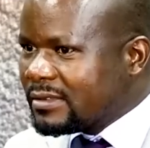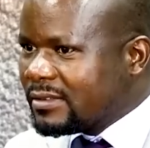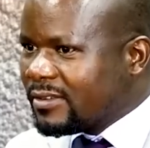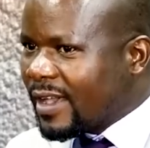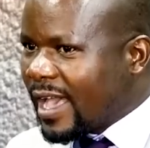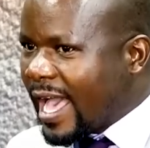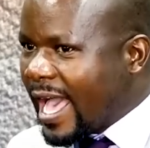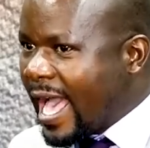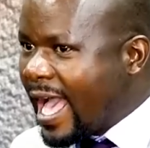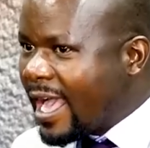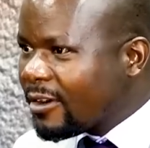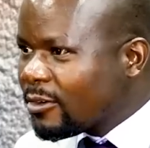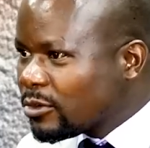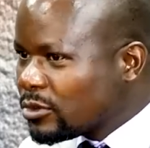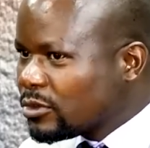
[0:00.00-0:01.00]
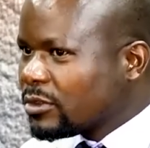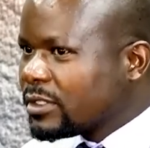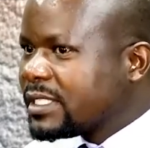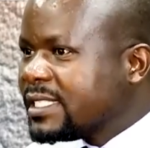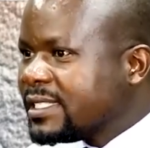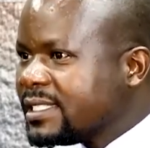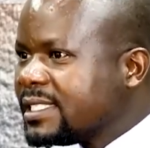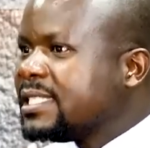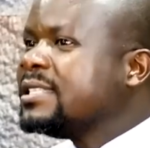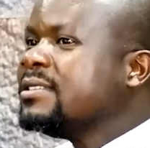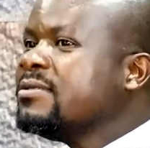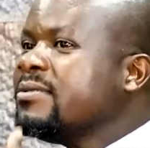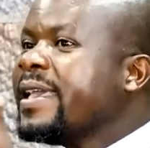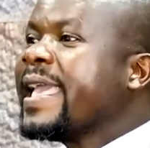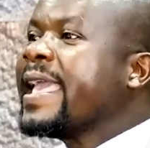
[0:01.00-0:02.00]
vakutoti
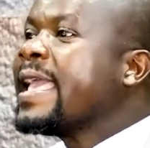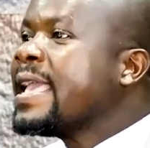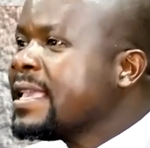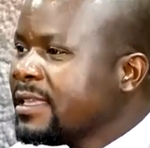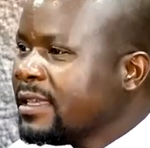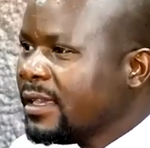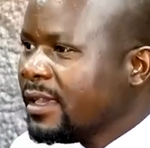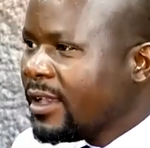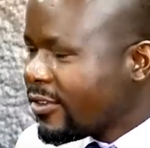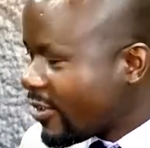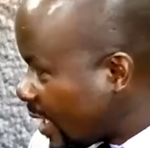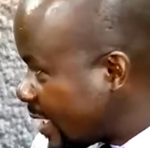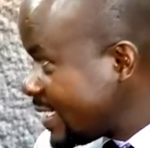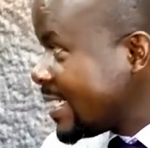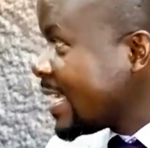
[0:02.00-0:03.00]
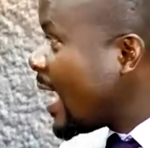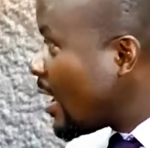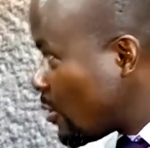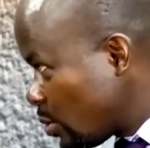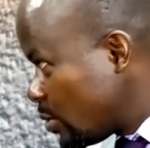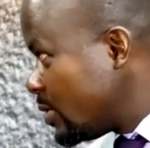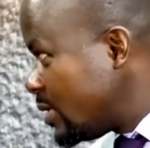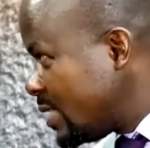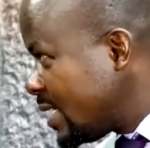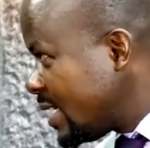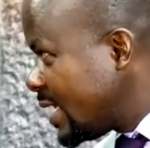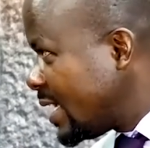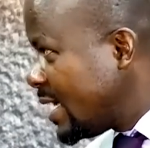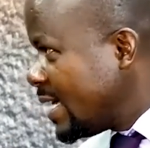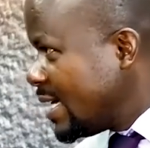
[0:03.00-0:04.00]
zivei
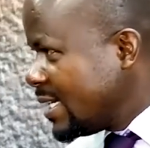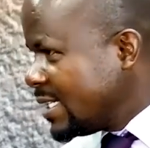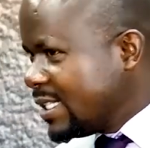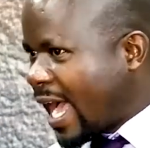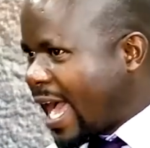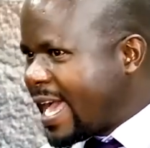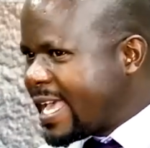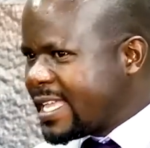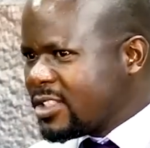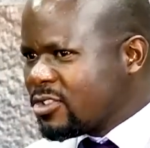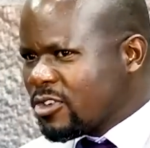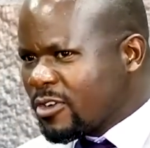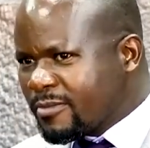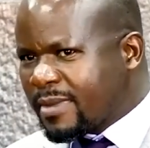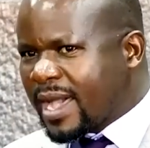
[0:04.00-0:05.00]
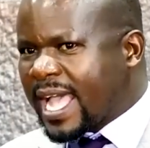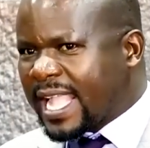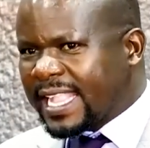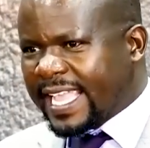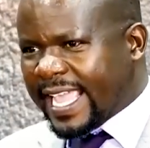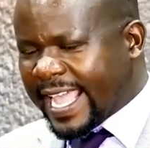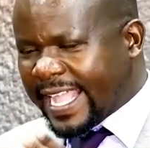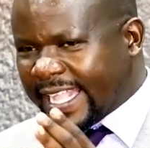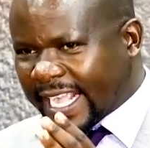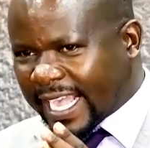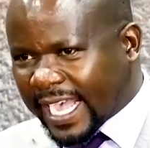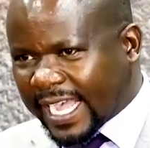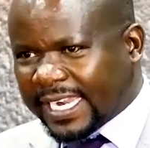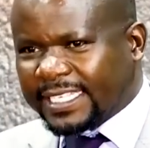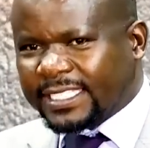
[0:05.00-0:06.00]
zvatisingakurudziri. I normally
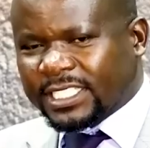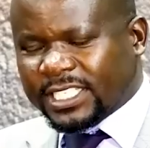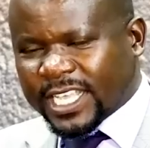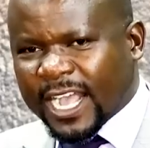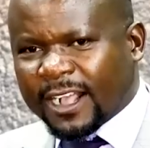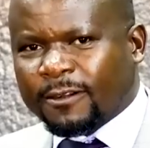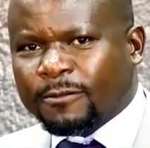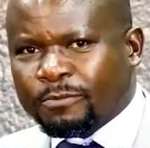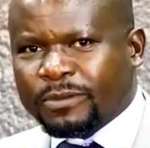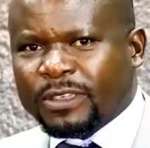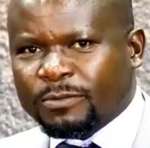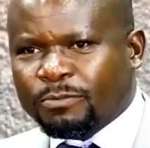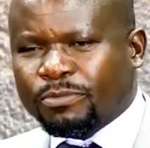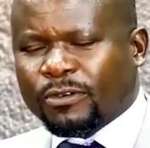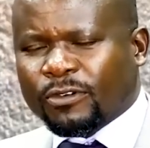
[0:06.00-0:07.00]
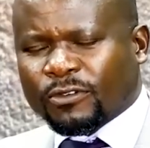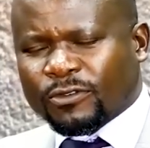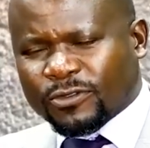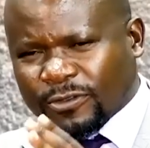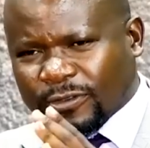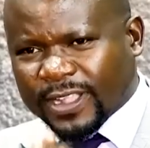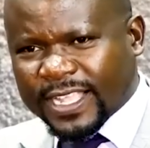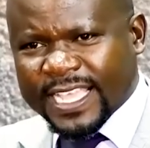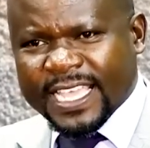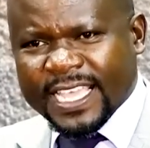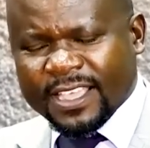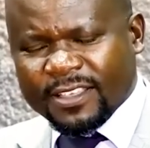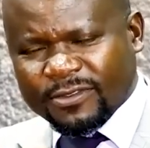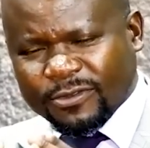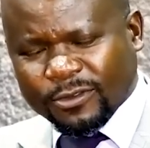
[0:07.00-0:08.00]
encourage young people
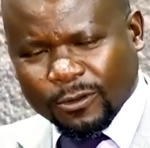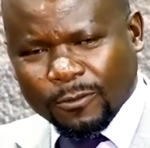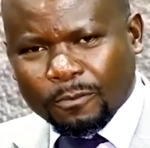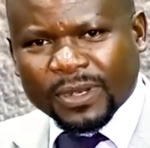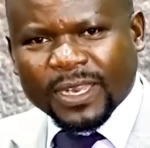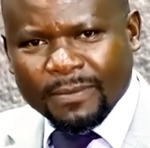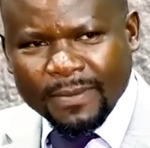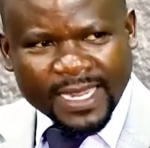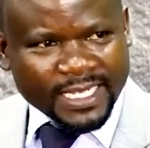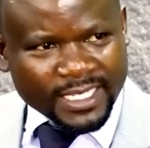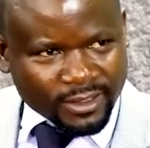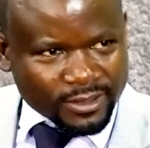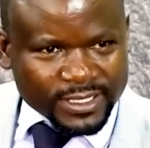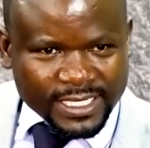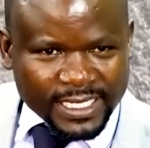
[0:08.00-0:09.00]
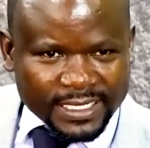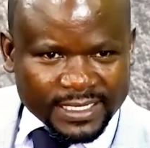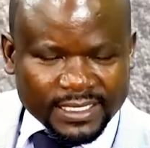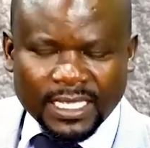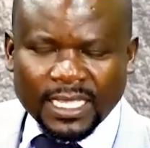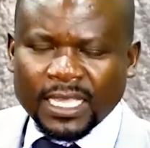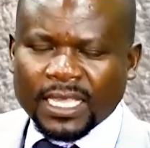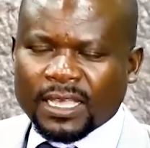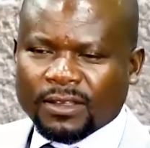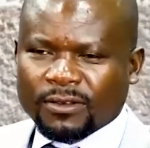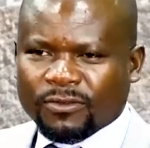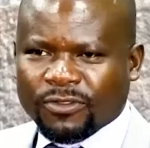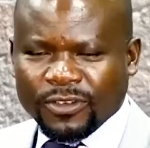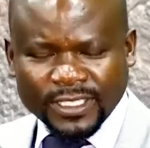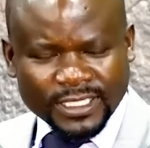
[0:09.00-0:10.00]
flee from premarital sex.
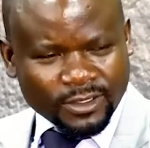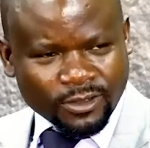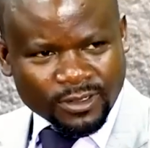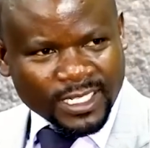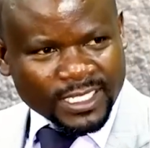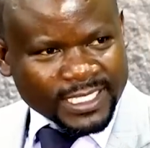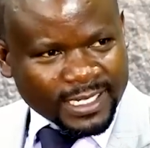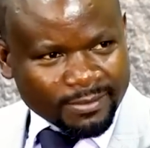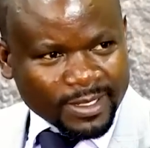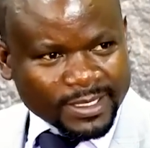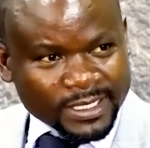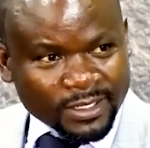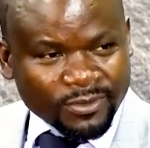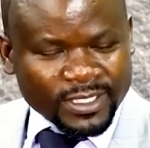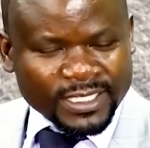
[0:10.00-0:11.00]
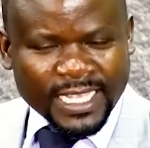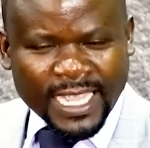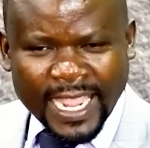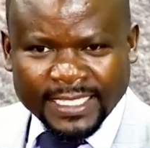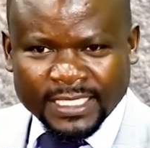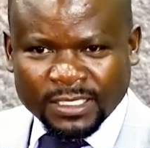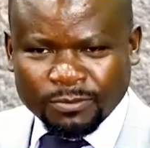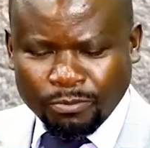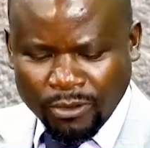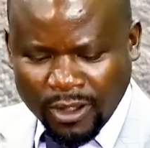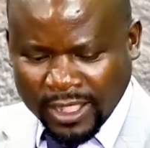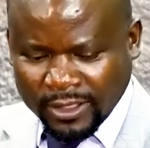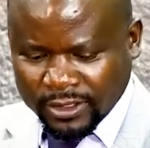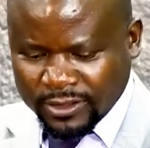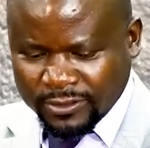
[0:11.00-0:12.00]
First Corinthians chapter 6 verse 18.
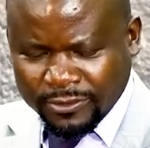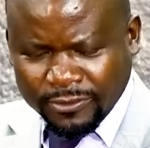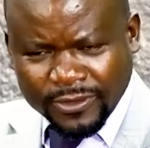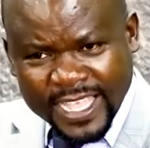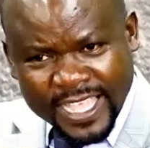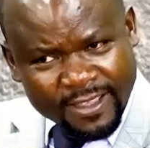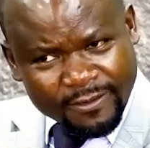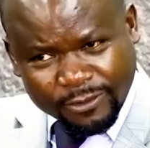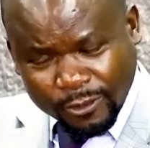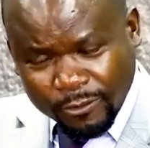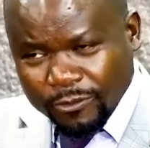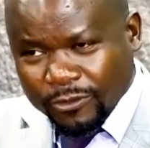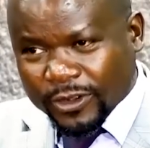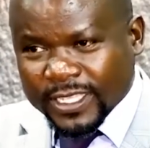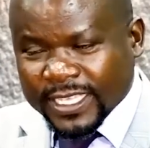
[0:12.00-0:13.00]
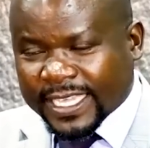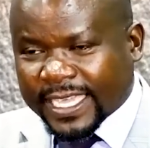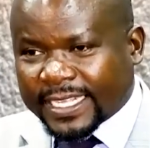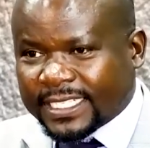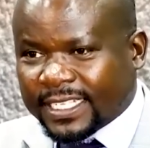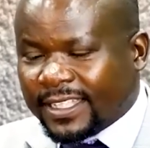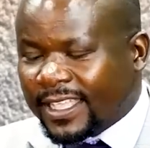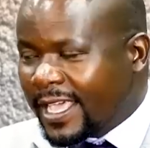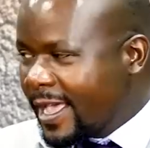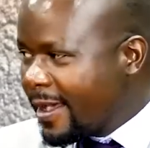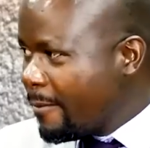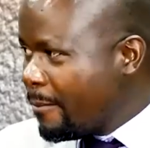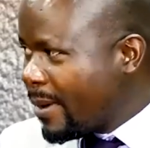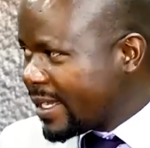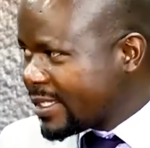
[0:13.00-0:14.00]
Paul not flee from fornication.
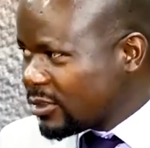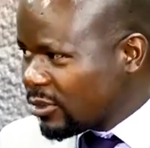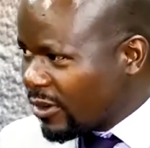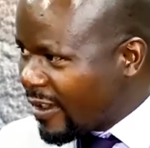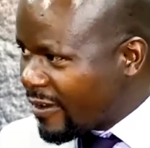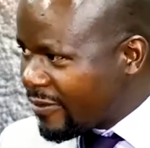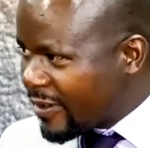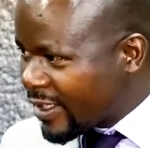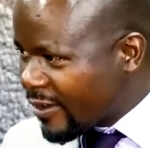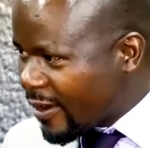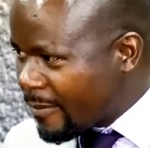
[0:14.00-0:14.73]
But wafano wa